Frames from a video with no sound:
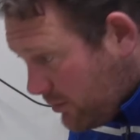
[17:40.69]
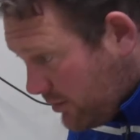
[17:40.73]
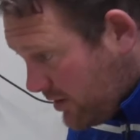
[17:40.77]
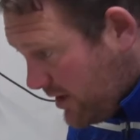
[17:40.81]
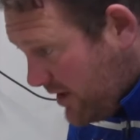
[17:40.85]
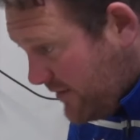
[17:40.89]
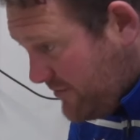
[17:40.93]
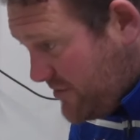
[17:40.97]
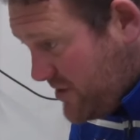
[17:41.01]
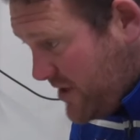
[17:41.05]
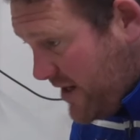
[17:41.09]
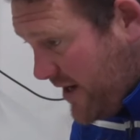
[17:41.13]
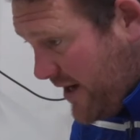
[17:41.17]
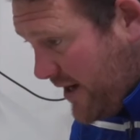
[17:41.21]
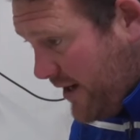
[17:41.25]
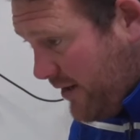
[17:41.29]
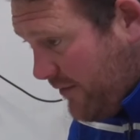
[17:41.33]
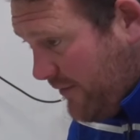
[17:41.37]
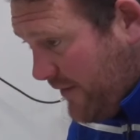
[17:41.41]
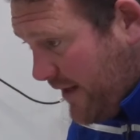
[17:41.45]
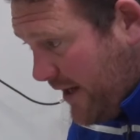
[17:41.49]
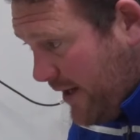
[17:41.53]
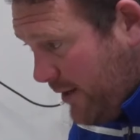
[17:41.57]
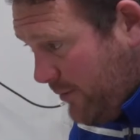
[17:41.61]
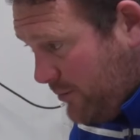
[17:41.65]
gives it
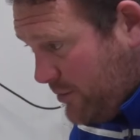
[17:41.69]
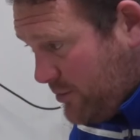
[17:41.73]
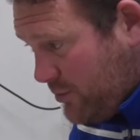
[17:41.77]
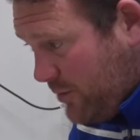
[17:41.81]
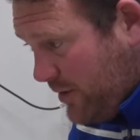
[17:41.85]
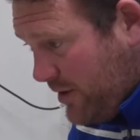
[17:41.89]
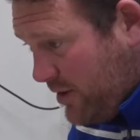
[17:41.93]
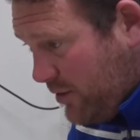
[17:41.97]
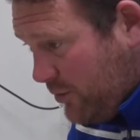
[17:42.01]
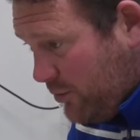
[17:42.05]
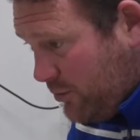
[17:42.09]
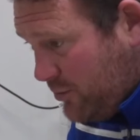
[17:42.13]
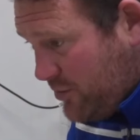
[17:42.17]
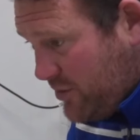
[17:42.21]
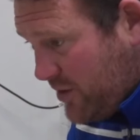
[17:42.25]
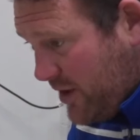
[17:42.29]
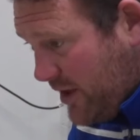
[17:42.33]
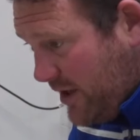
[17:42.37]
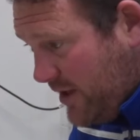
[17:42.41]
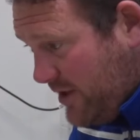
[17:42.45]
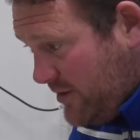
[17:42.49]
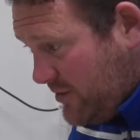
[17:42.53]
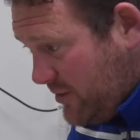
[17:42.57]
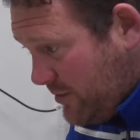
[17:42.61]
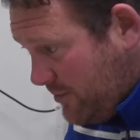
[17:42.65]
out now, as we can all
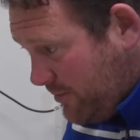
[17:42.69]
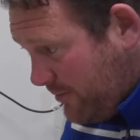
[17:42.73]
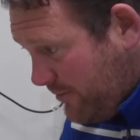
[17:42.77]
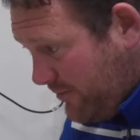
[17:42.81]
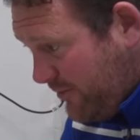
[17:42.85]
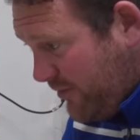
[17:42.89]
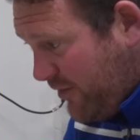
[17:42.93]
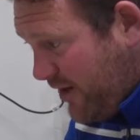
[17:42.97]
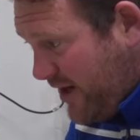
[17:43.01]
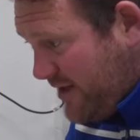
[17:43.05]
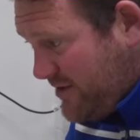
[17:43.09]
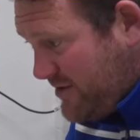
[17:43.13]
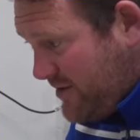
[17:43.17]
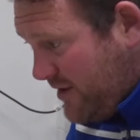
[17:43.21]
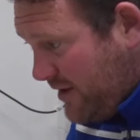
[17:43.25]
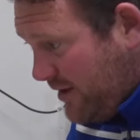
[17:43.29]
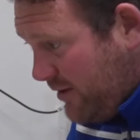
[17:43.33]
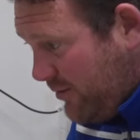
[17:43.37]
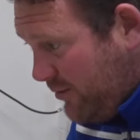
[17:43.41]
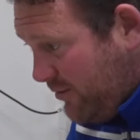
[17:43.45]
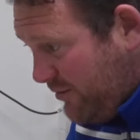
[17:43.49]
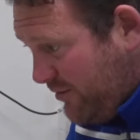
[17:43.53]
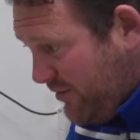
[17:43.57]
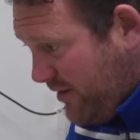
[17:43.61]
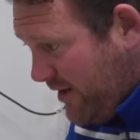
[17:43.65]
see. He's a feisty
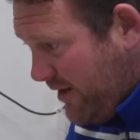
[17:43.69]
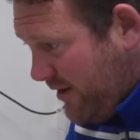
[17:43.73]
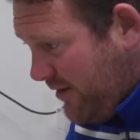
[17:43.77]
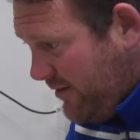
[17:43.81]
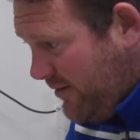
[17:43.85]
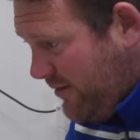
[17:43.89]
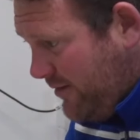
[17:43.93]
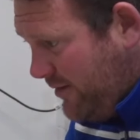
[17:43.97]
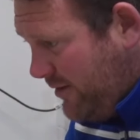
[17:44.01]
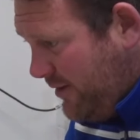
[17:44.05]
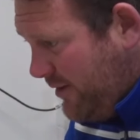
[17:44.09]
little fella.